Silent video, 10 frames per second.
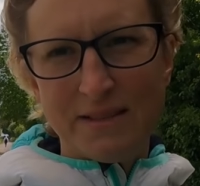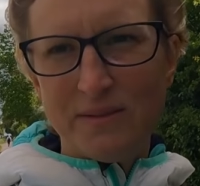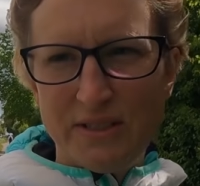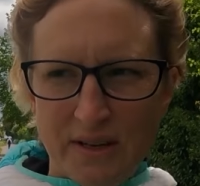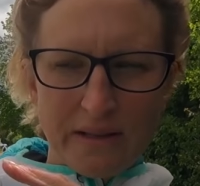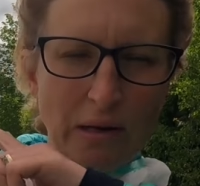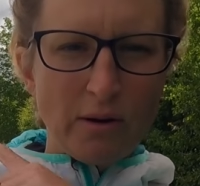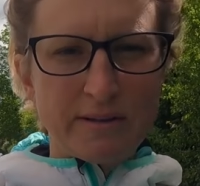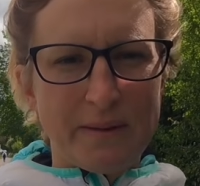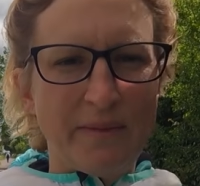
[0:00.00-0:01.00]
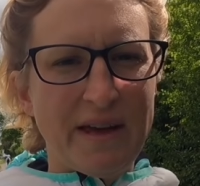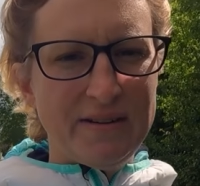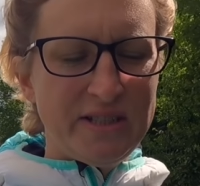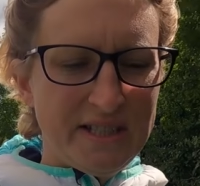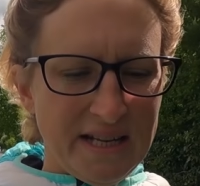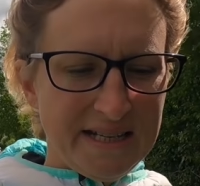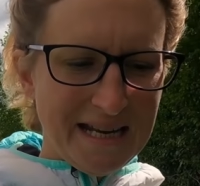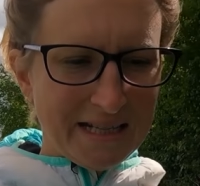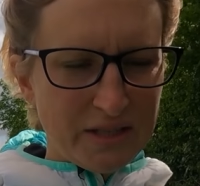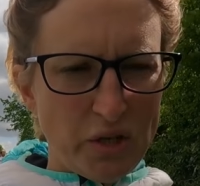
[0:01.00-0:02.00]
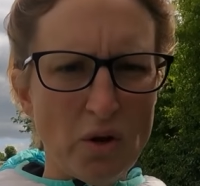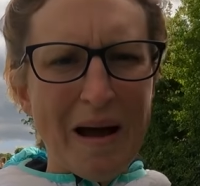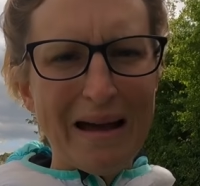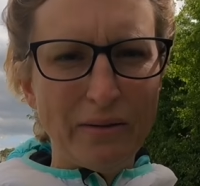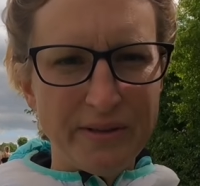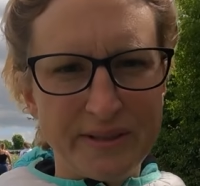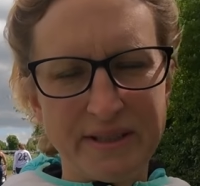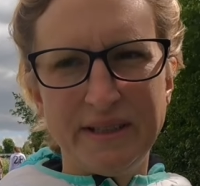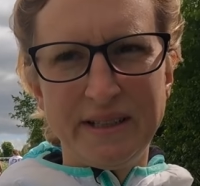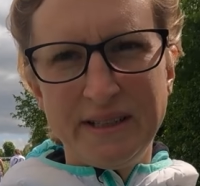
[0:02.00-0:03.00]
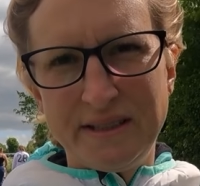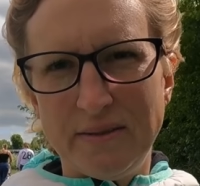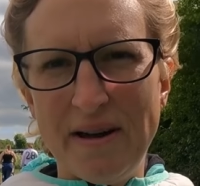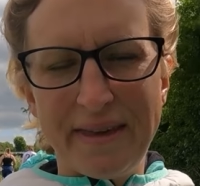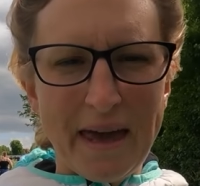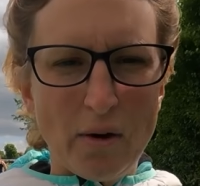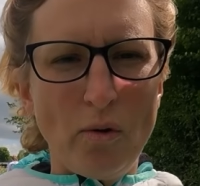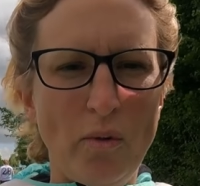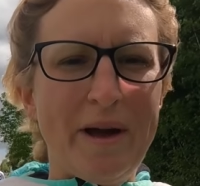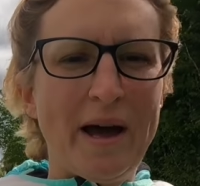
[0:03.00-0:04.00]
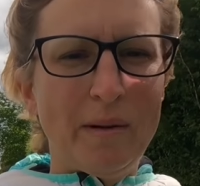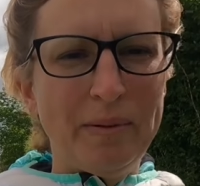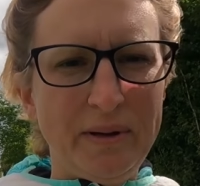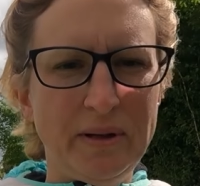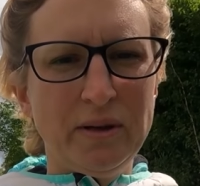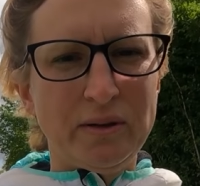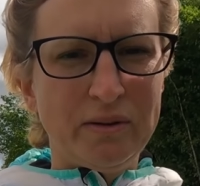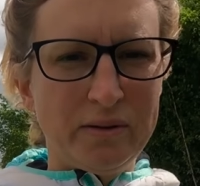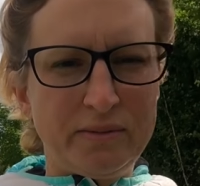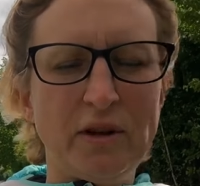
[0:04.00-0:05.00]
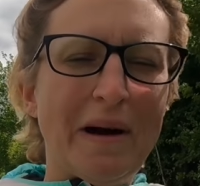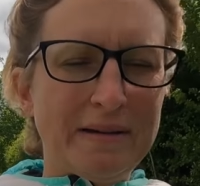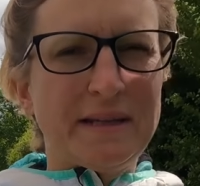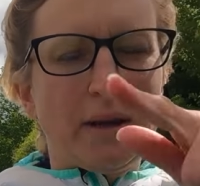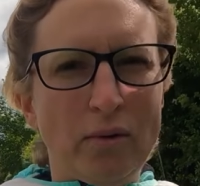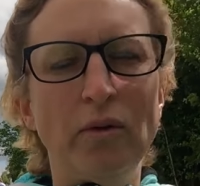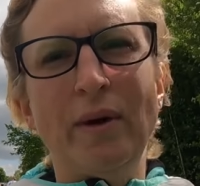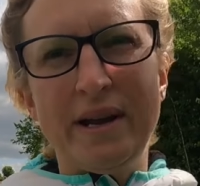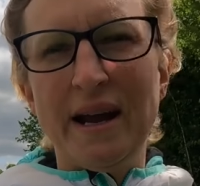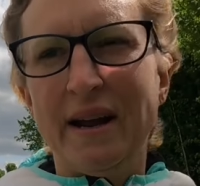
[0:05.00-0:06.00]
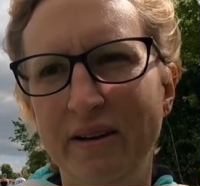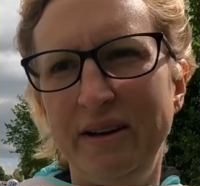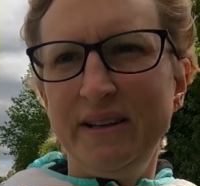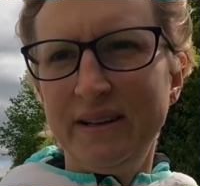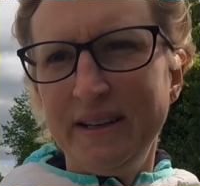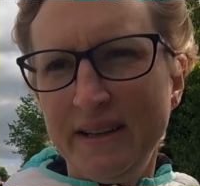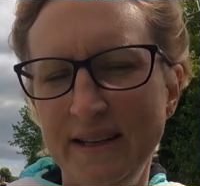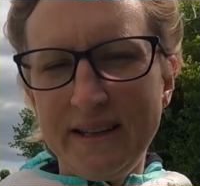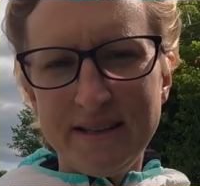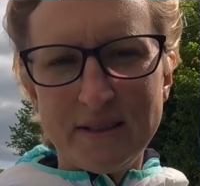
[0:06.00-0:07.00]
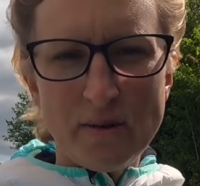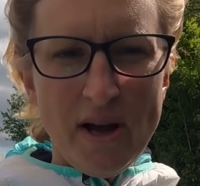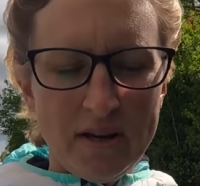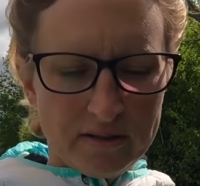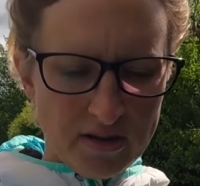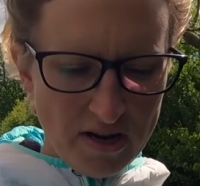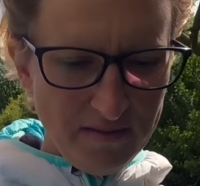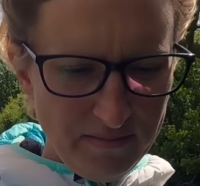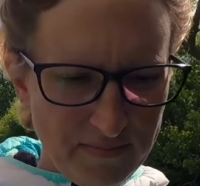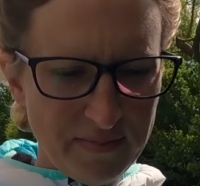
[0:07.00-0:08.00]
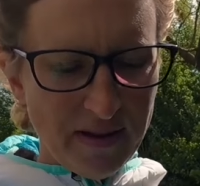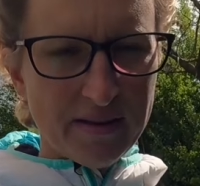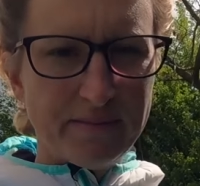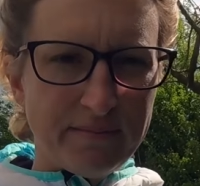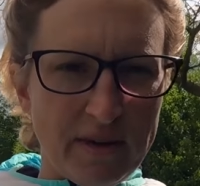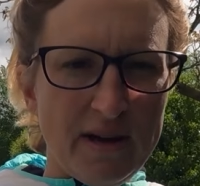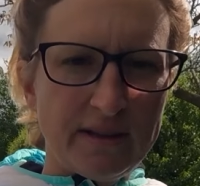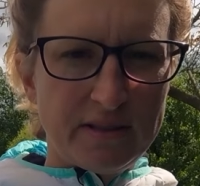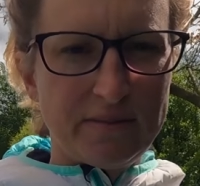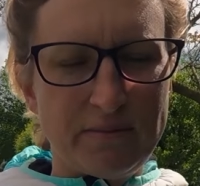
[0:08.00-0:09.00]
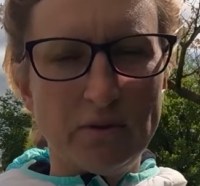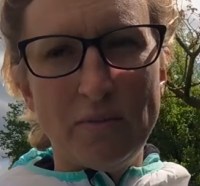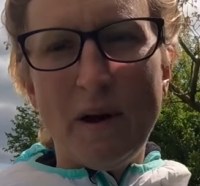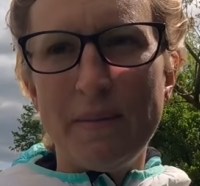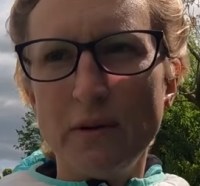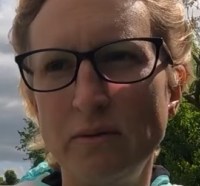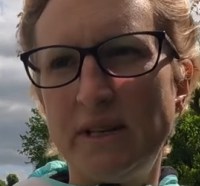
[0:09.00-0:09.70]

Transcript: Who was doing the locks up there, and she said it takes two hours to either get all the way up or two hours to get all the way down. That's quite a long time, but I thought it might be all